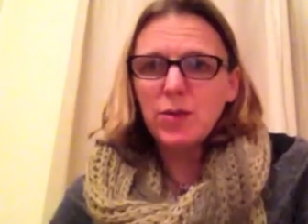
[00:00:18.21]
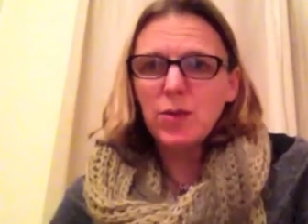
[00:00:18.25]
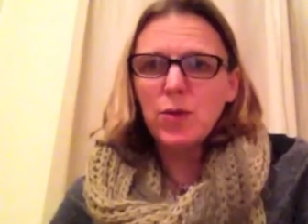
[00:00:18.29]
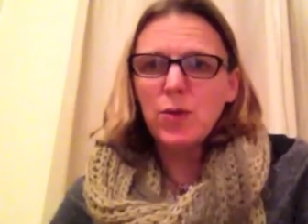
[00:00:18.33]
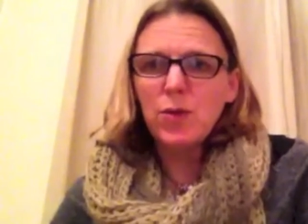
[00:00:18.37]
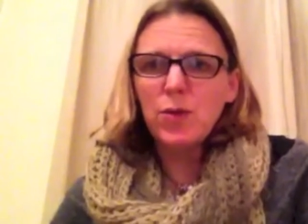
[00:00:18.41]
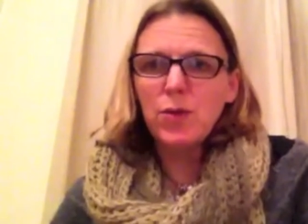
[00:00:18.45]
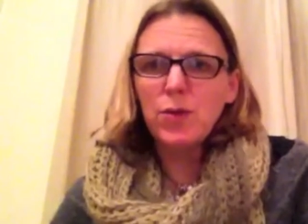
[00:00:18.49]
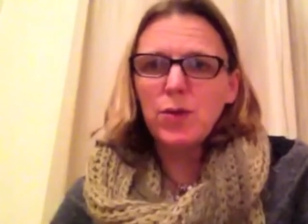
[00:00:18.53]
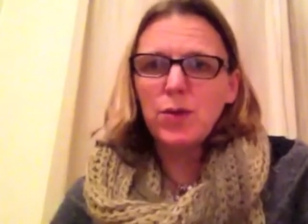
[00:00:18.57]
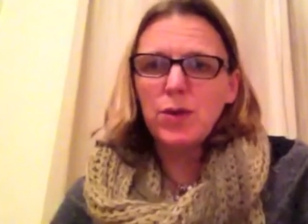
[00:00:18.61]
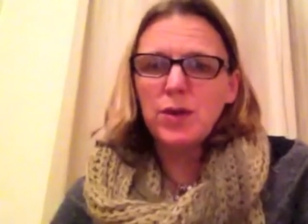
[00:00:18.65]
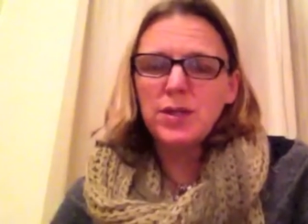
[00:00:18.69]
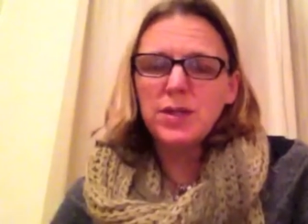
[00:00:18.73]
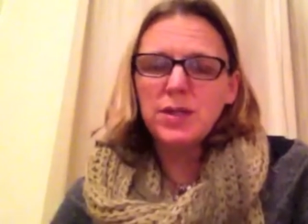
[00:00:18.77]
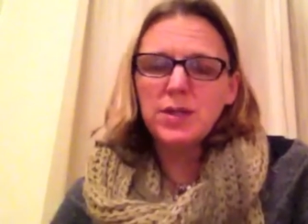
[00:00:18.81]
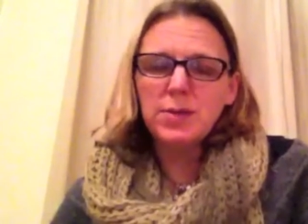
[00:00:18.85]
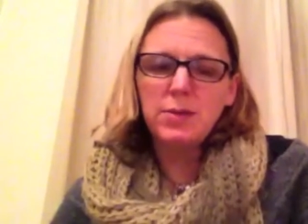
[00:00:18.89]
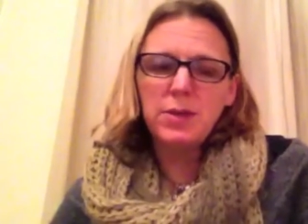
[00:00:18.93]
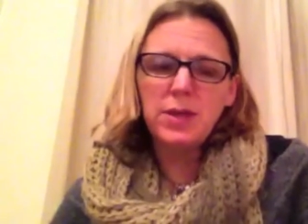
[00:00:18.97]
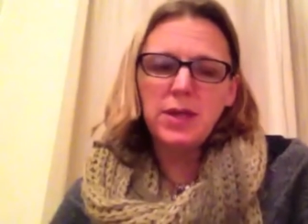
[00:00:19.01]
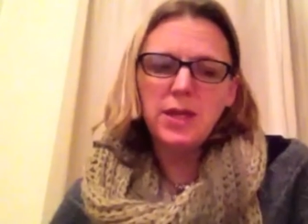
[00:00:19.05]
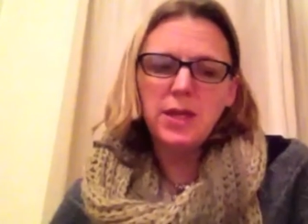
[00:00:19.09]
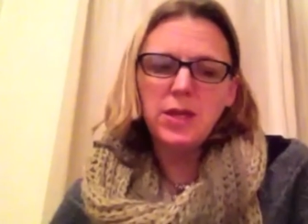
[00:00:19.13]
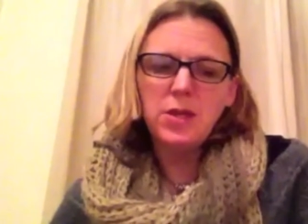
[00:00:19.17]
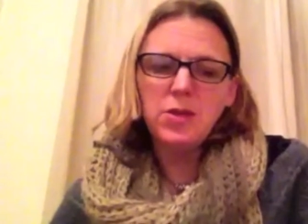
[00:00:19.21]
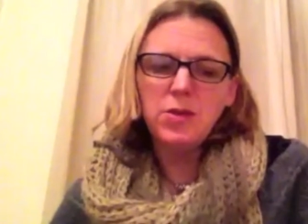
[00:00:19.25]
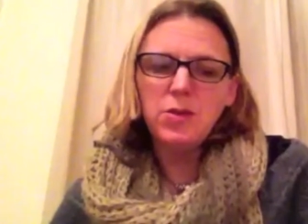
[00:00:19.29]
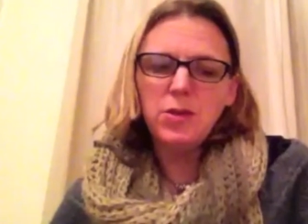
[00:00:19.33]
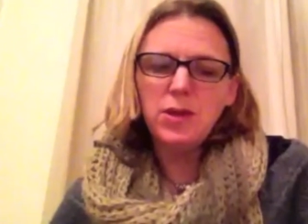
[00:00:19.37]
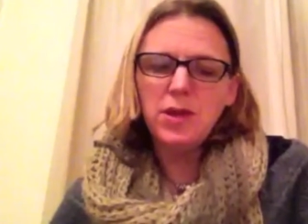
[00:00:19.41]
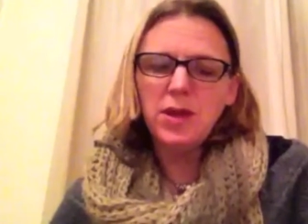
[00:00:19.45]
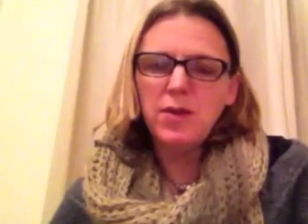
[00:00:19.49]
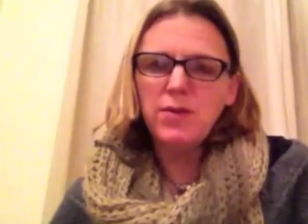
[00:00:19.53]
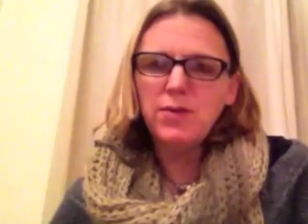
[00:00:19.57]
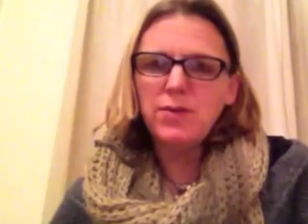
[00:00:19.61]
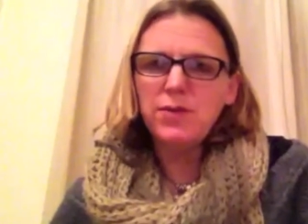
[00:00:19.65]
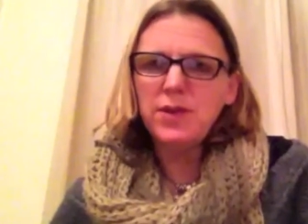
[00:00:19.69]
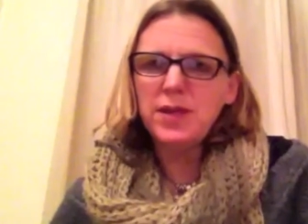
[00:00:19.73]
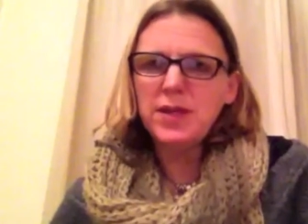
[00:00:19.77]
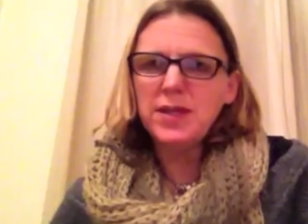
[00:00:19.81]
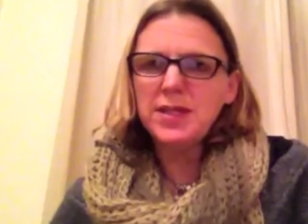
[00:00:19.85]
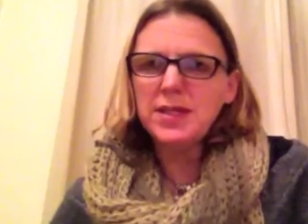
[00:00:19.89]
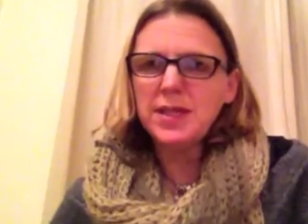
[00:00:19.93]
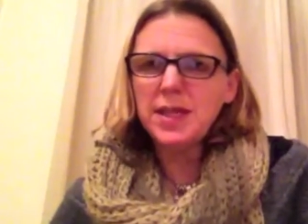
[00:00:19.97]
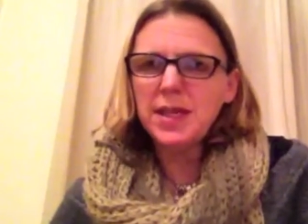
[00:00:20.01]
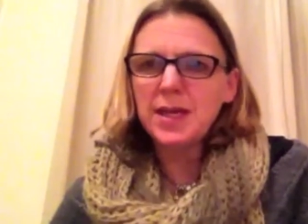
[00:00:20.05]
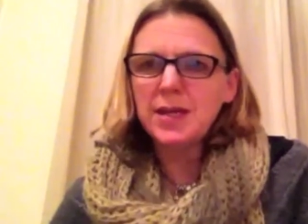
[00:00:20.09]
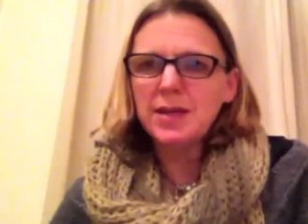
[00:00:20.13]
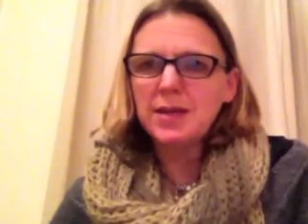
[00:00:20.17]
or somebody that you love
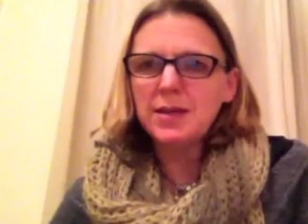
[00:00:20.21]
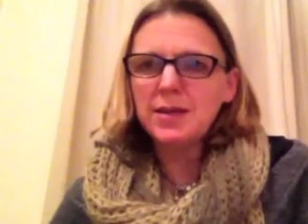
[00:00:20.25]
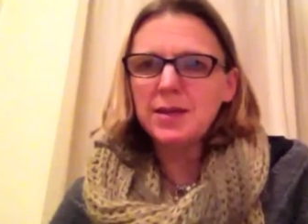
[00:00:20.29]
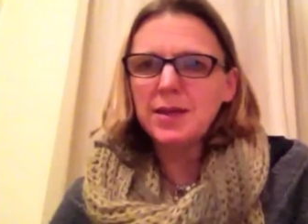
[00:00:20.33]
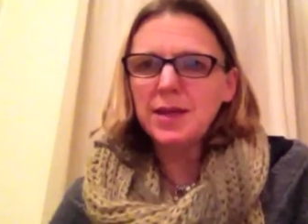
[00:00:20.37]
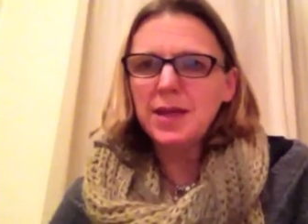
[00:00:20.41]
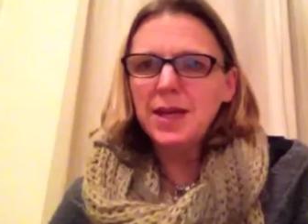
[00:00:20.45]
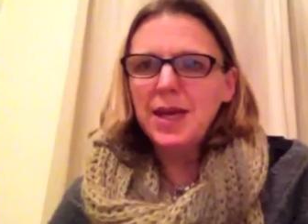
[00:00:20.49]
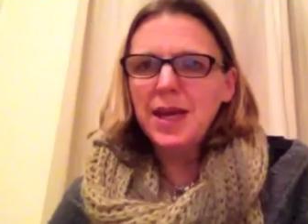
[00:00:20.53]
is ill.